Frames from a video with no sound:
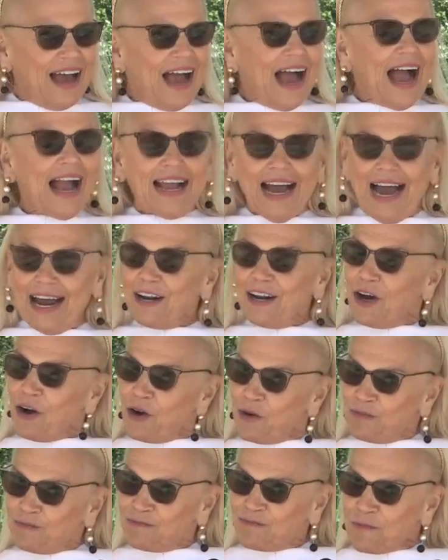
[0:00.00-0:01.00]
I got
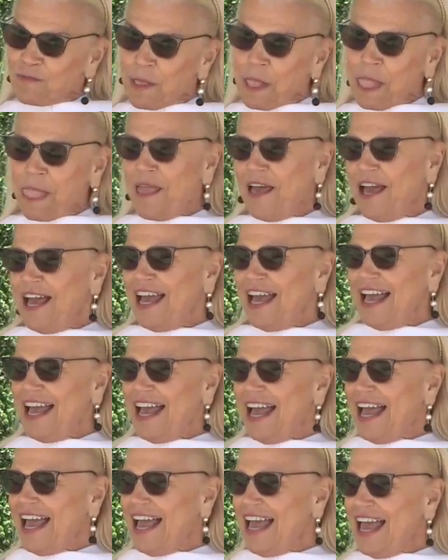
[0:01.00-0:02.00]
home
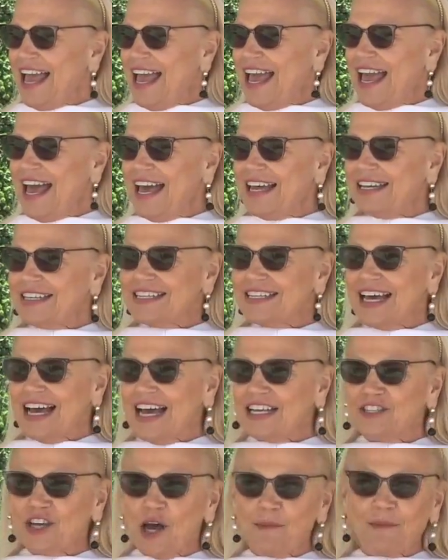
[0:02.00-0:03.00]
and I
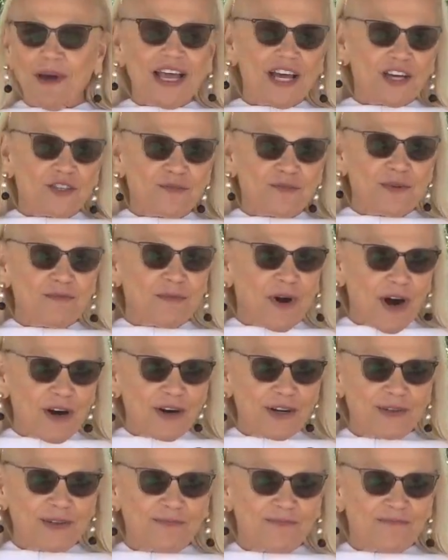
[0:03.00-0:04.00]
saw my husband,
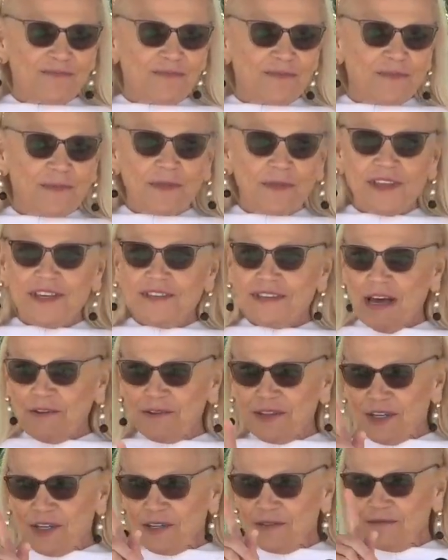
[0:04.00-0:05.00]
Mark. He's out
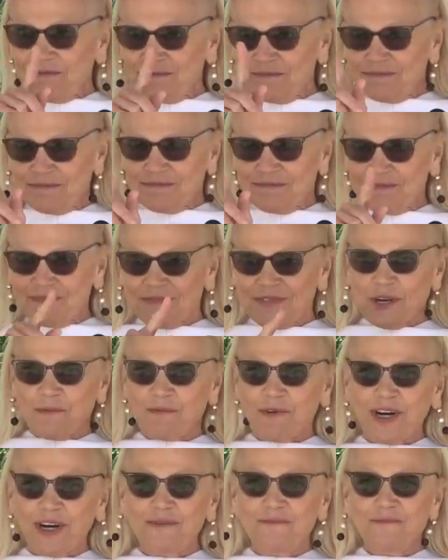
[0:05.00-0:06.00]
there
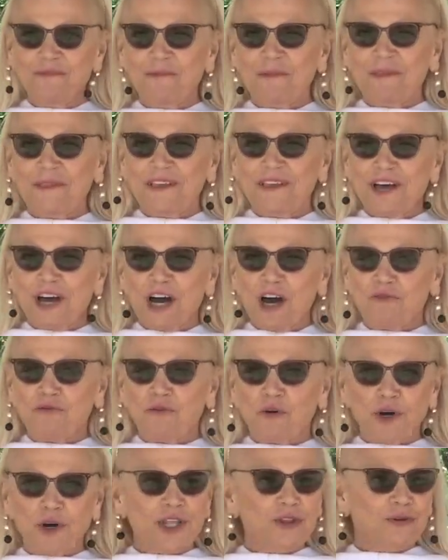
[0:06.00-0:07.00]
somewhere, of
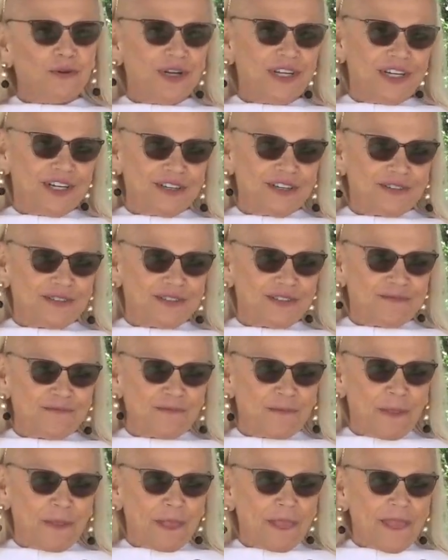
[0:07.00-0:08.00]
43 years.
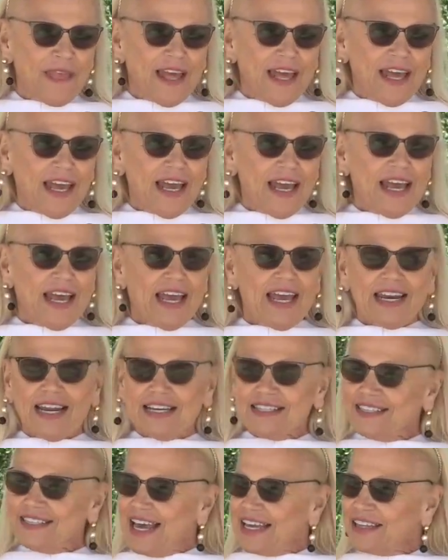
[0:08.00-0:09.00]
And I
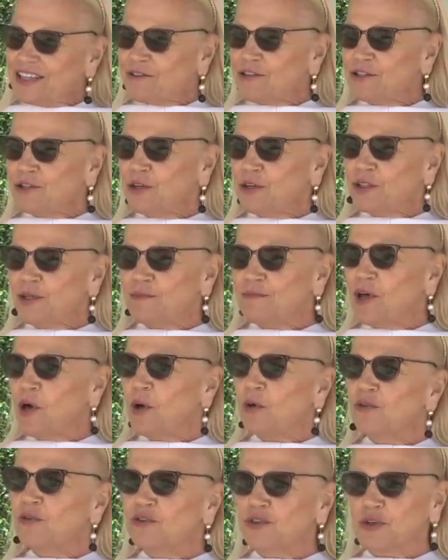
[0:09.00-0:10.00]
sat there and told him the
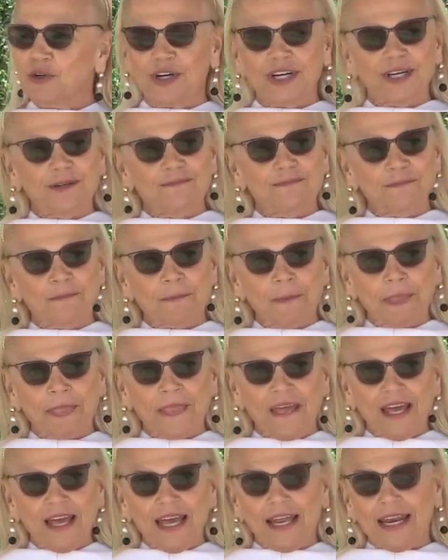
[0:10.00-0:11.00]
whole story
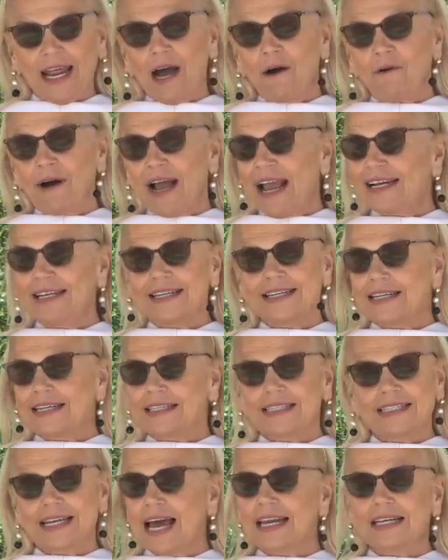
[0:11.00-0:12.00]
and how I hadn't
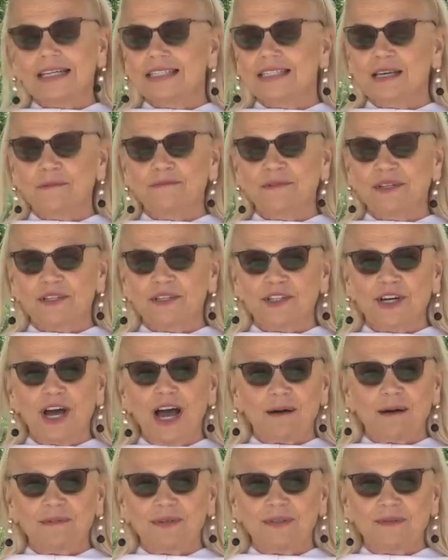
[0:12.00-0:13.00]
yet accepted the
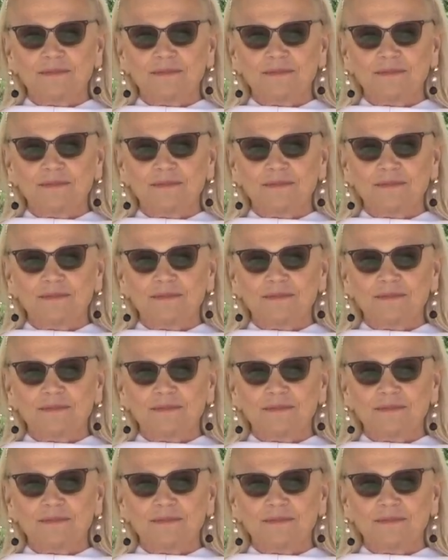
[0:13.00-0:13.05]
job.